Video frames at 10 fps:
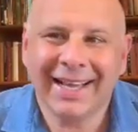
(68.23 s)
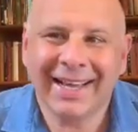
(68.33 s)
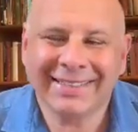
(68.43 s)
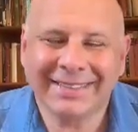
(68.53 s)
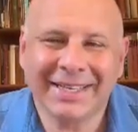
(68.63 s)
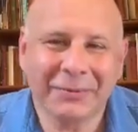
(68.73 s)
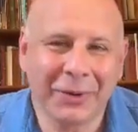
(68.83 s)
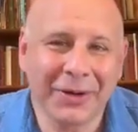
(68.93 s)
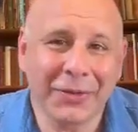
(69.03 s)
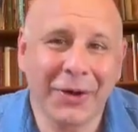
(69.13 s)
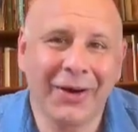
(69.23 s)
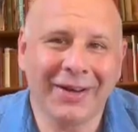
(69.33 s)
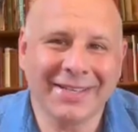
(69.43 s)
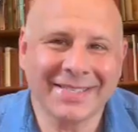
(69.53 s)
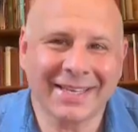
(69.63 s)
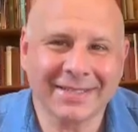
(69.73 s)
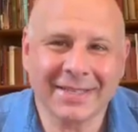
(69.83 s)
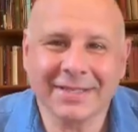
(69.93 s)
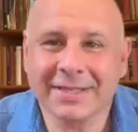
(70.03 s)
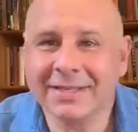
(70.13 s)
Actually, one of the hardest things
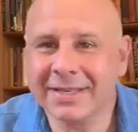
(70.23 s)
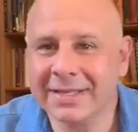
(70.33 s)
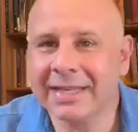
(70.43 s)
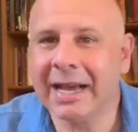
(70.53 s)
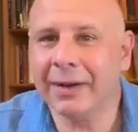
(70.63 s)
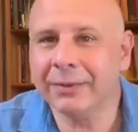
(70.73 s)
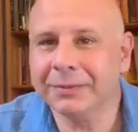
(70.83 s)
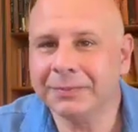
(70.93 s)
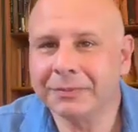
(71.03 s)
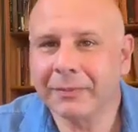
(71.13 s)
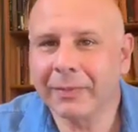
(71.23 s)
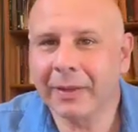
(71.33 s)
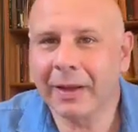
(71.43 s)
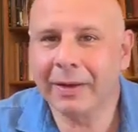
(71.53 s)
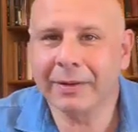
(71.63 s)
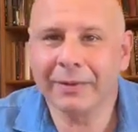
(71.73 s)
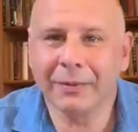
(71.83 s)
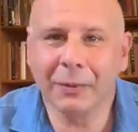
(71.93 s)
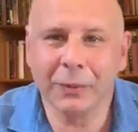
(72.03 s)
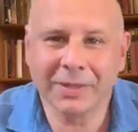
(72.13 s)
is to sit down. I
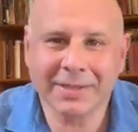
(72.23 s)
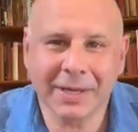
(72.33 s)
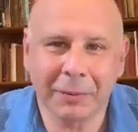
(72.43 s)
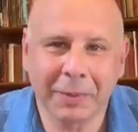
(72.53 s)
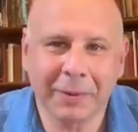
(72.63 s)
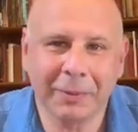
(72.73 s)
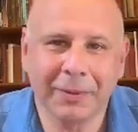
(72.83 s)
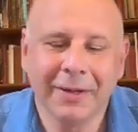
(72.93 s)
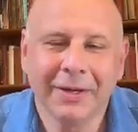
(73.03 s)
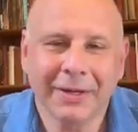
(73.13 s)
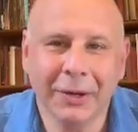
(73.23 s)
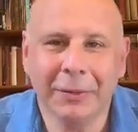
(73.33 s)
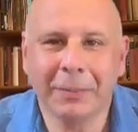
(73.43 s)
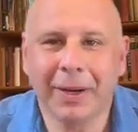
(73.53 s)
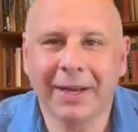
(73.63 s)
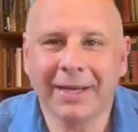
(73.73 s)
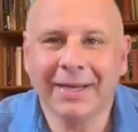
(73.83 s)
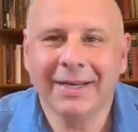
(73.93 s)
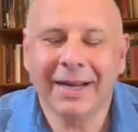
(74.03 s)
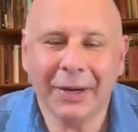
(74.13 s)
always tell people, go and buy
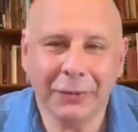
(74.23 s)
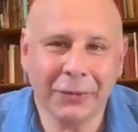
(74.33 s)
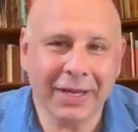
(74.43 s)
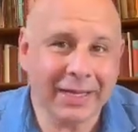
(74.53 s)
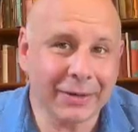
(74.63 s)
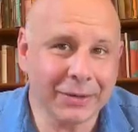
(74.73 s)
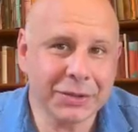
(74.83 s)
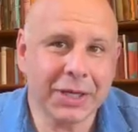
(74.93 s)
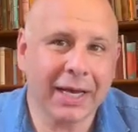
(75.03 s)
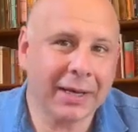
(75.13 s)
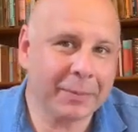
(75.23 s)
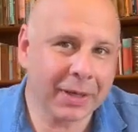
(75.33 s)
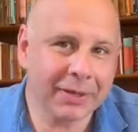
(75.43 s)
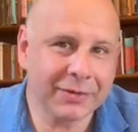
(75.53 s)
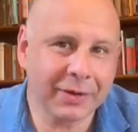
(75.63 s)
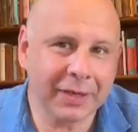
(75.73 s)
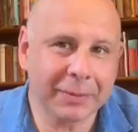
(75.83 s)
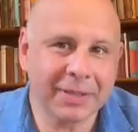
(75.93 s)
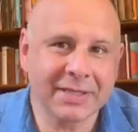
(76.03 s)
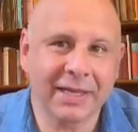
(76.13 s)
a really good chair because you're going
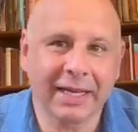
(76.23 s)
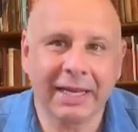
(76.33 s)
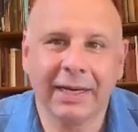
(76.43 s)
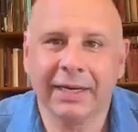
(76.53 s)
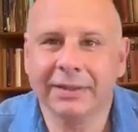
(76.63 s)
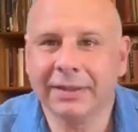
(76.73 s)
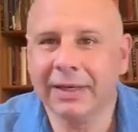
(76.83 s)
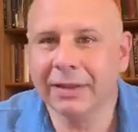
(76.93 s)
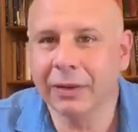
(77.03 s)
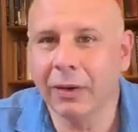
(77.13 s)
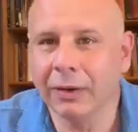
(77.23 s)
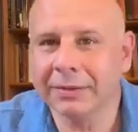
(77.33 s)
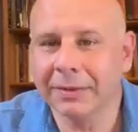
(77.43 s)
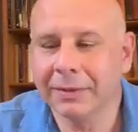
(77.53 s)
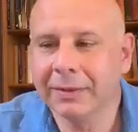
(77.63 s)
to be sitting in it a lot.